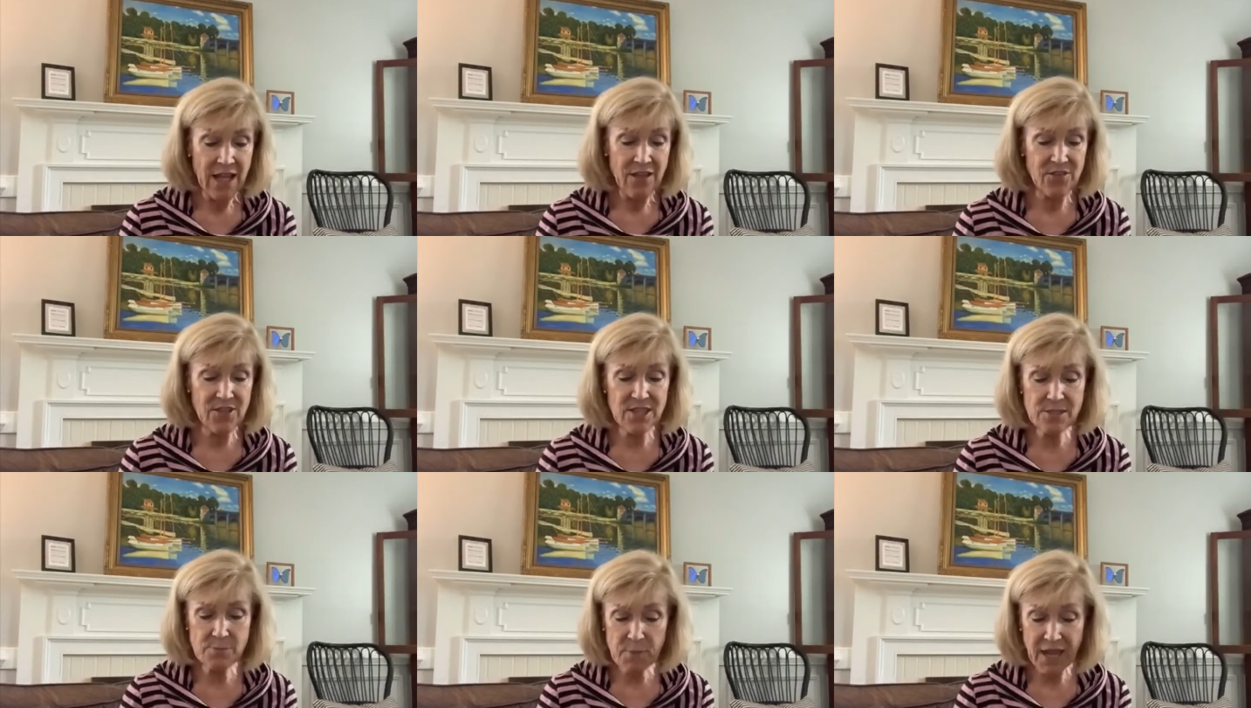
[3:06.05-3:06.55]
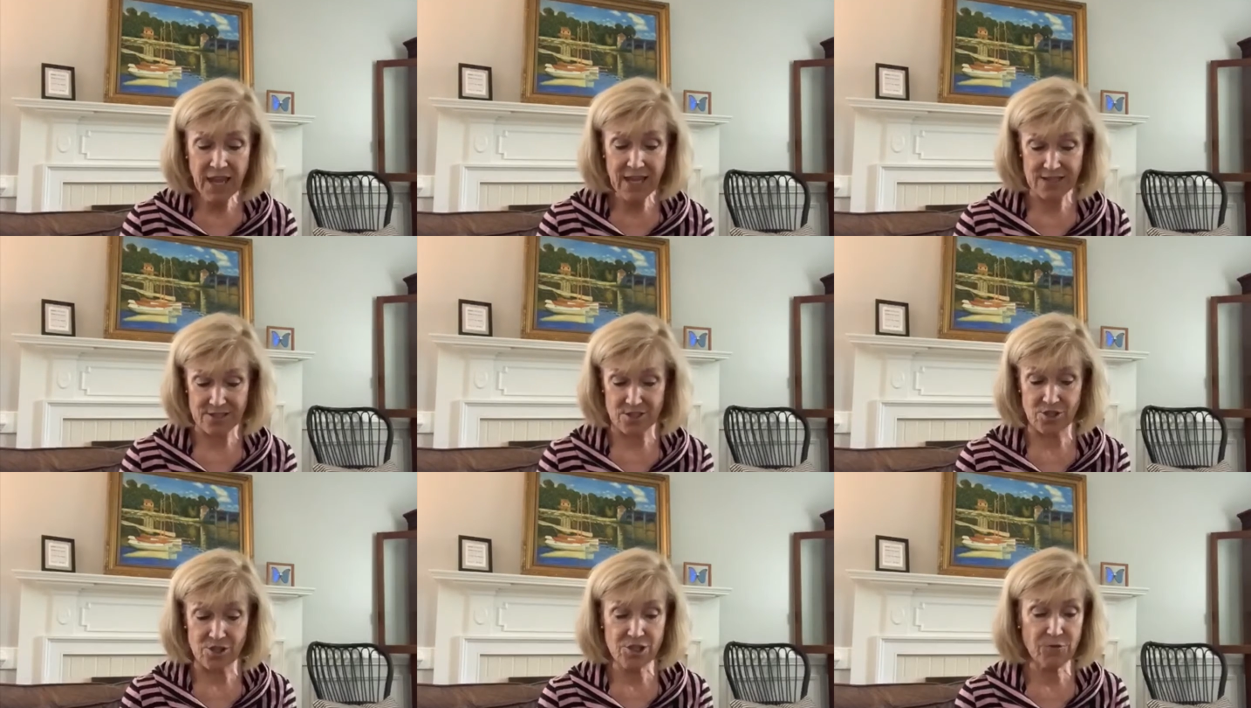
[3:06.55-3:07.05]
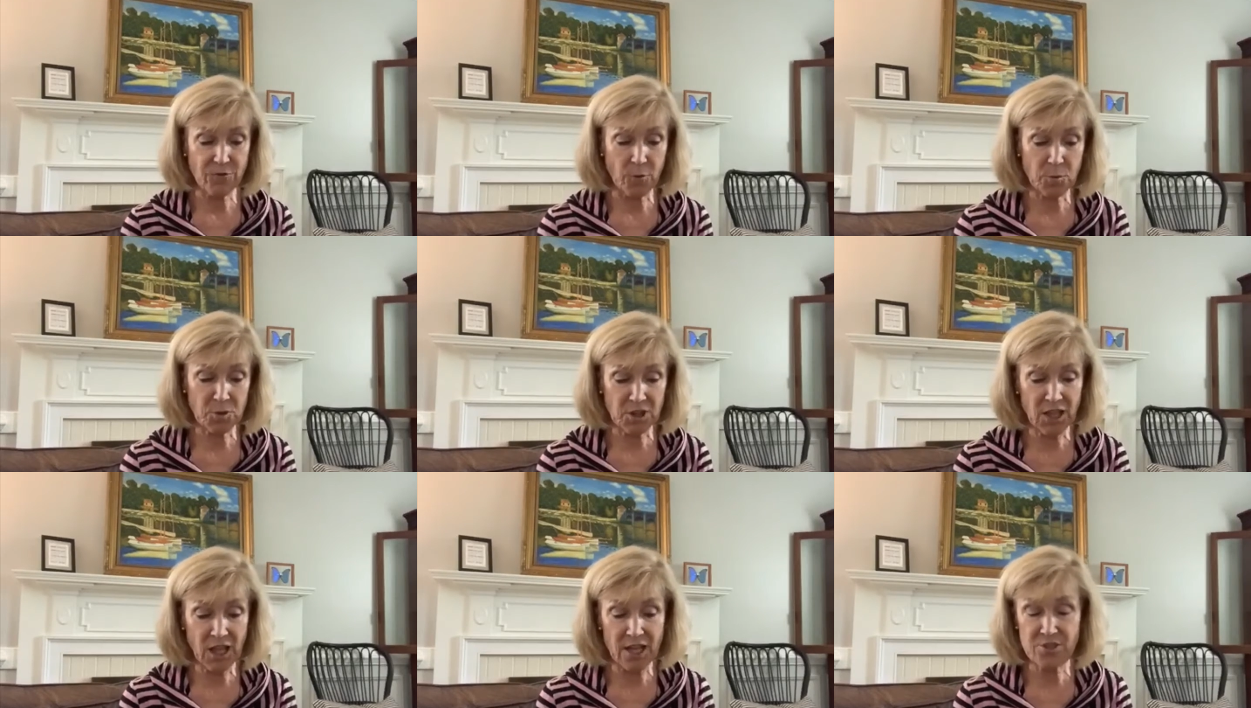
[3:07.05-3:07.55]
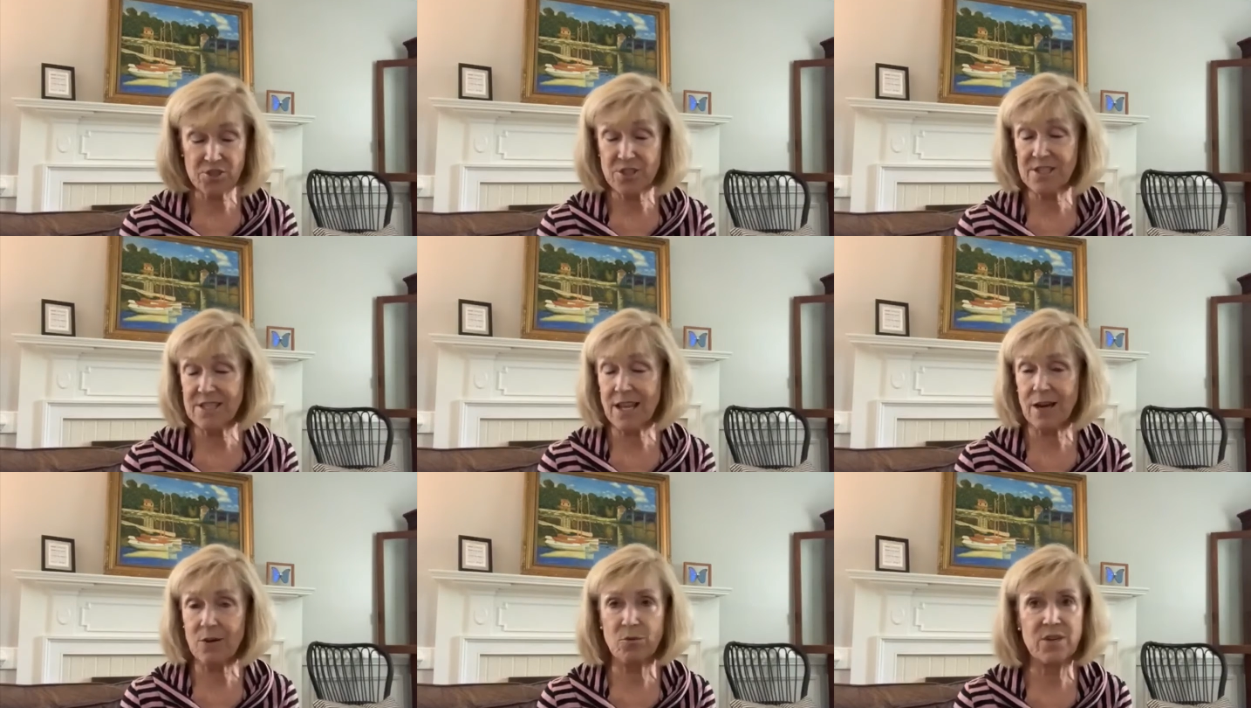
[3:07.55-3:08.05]
This passage from Colossians
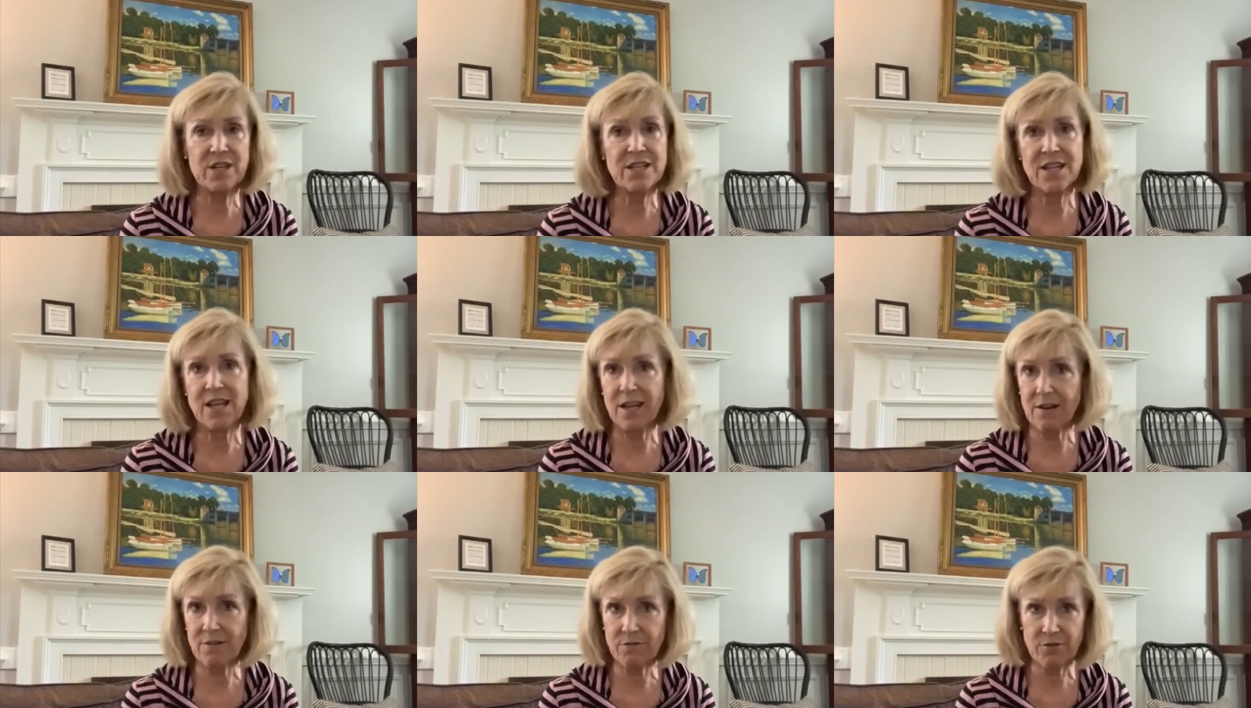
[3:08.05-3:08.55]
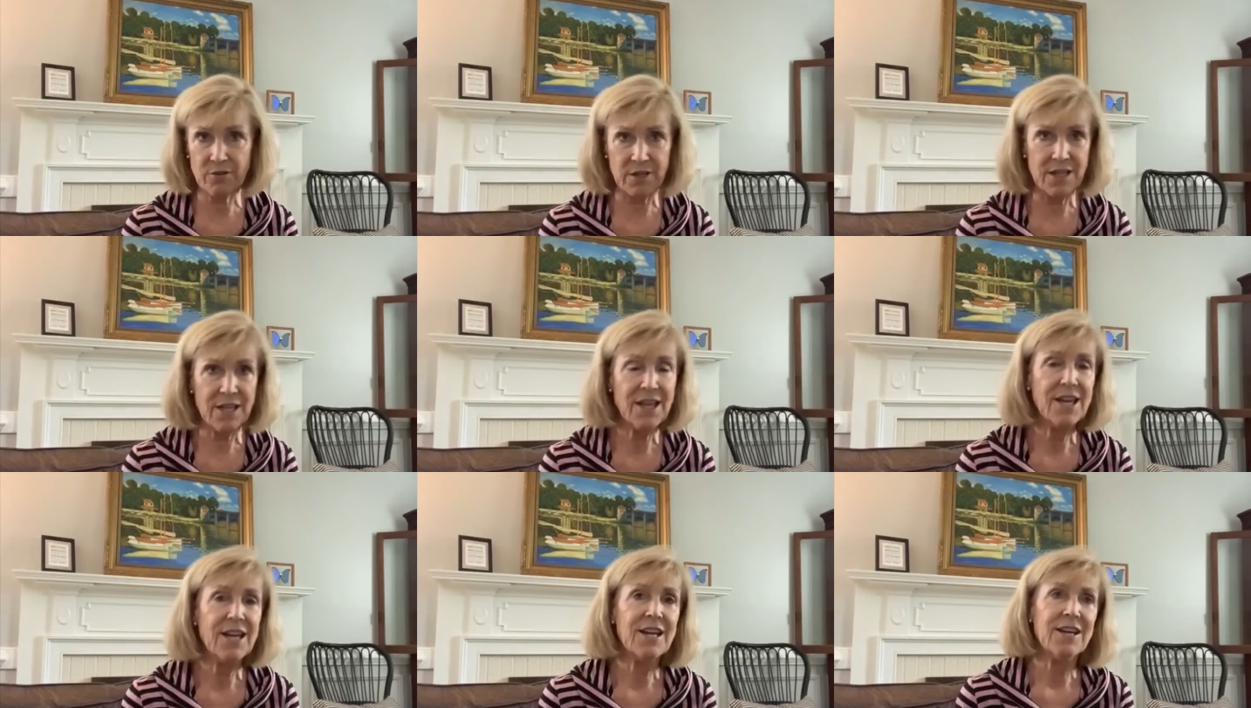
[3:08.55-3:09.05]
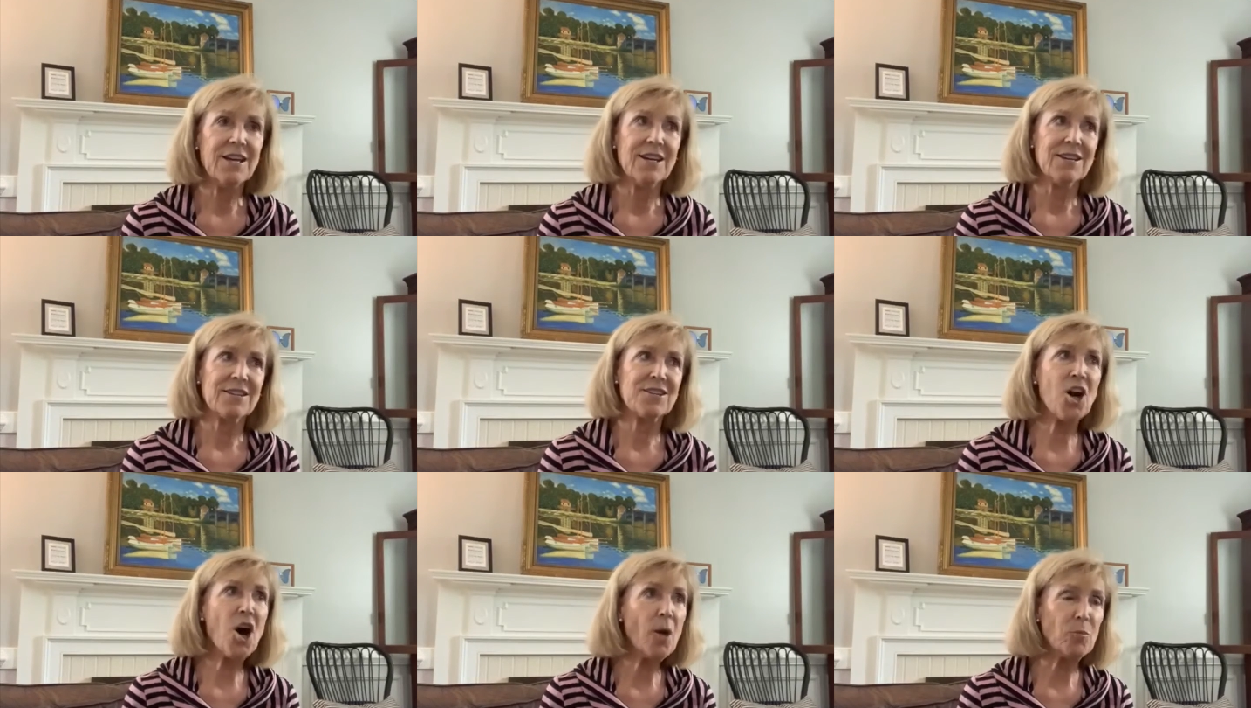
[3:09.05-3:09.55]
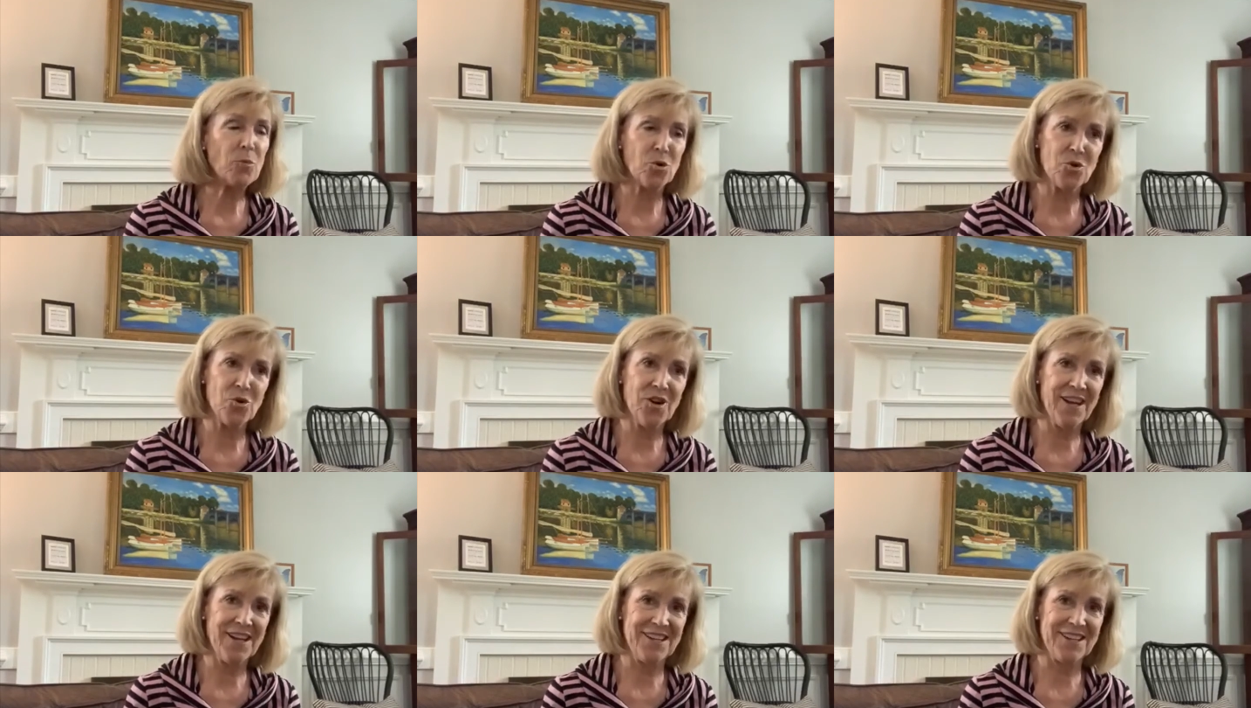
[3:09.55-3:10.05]
I read to every
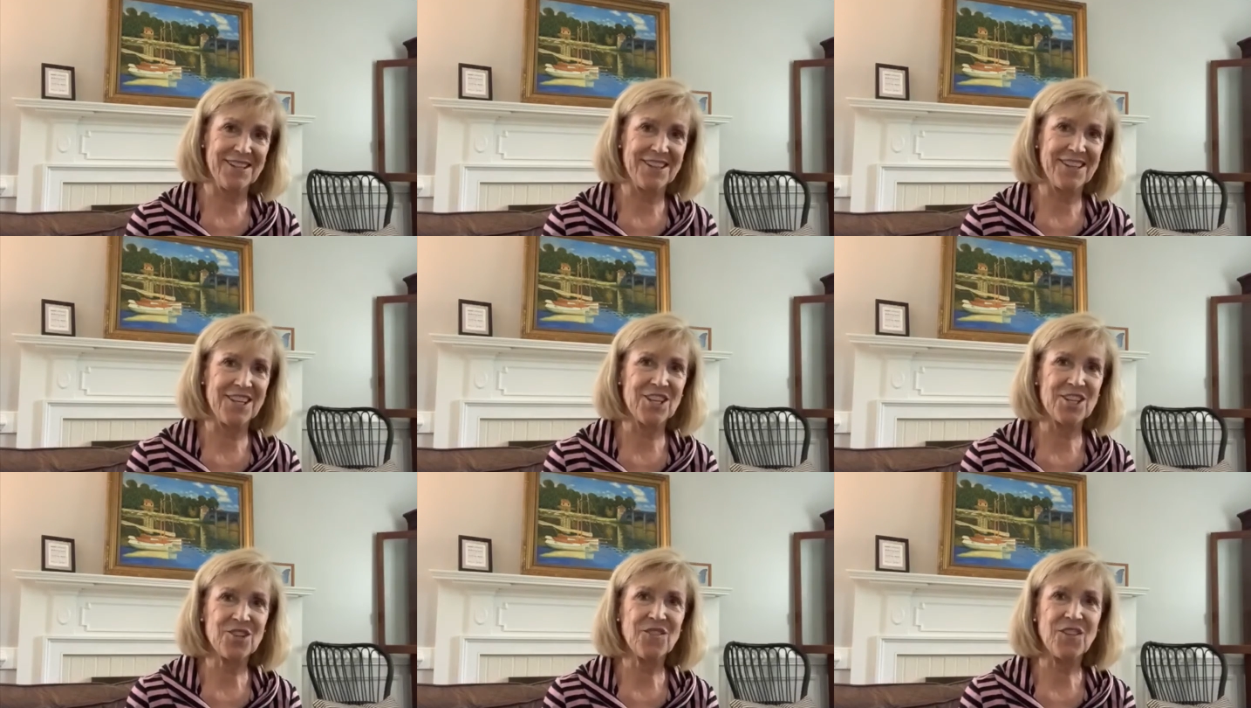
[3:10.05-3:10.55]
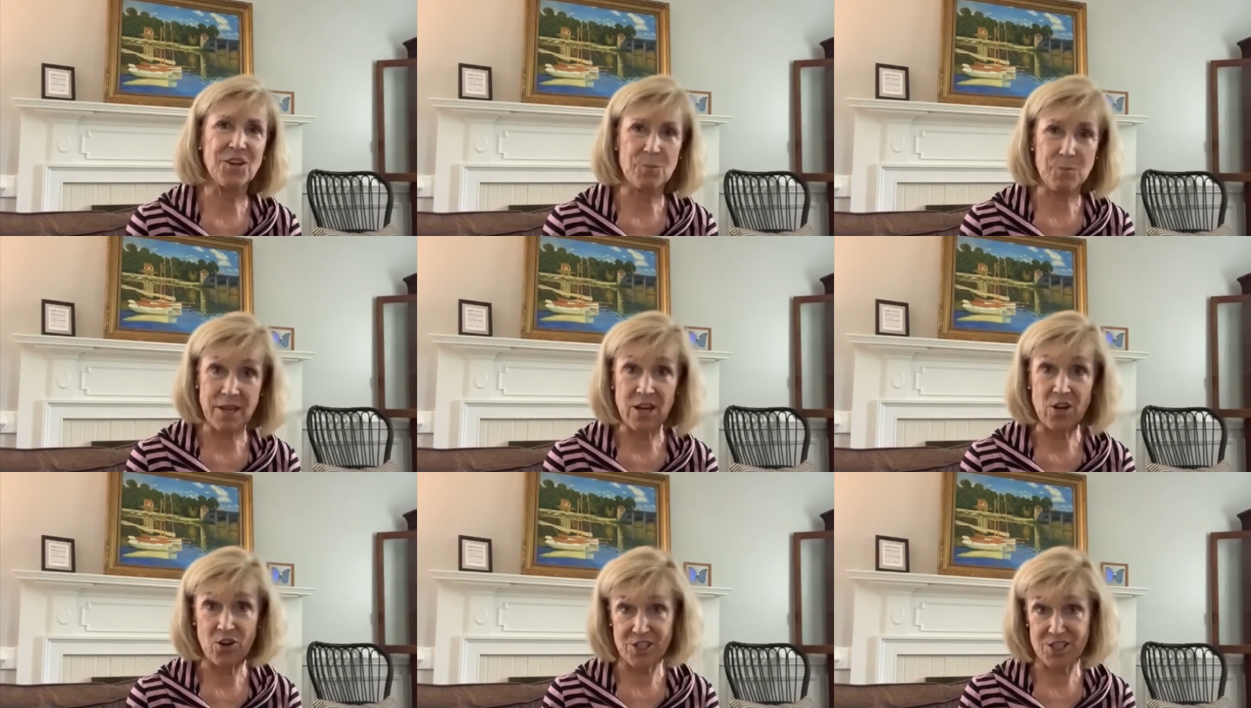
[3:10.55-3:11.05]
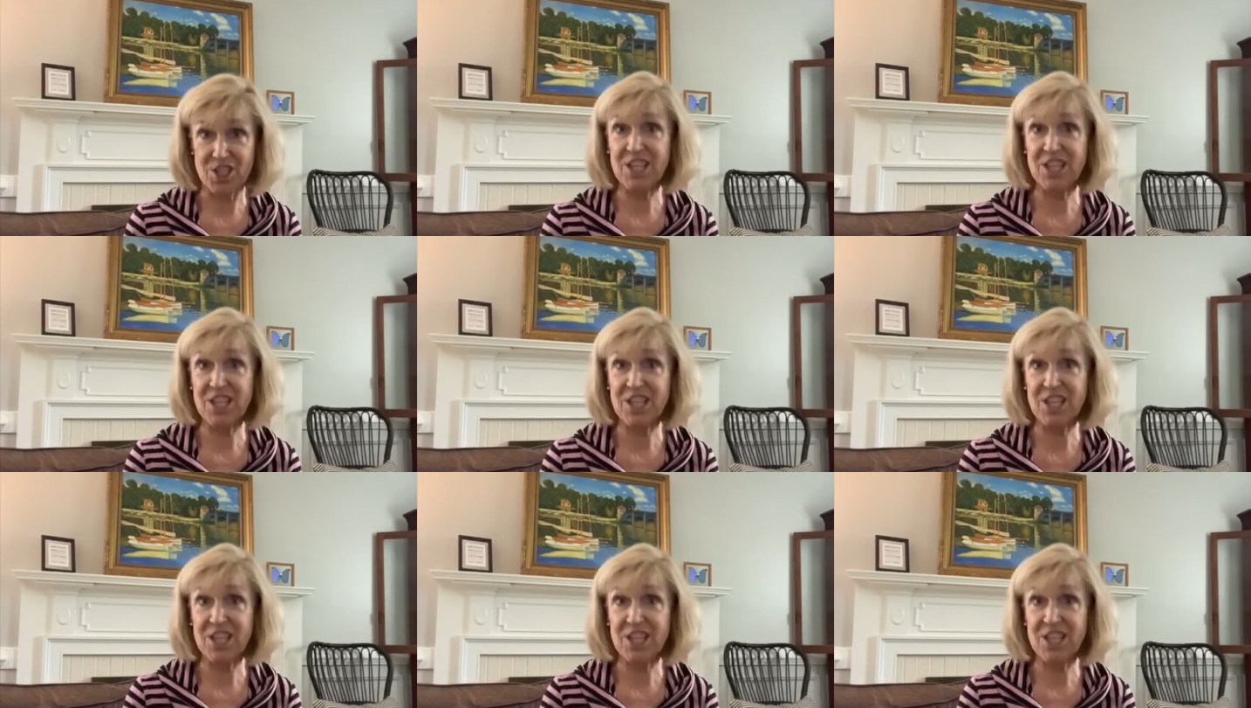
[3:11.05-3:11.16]
couple at the end of their marriage.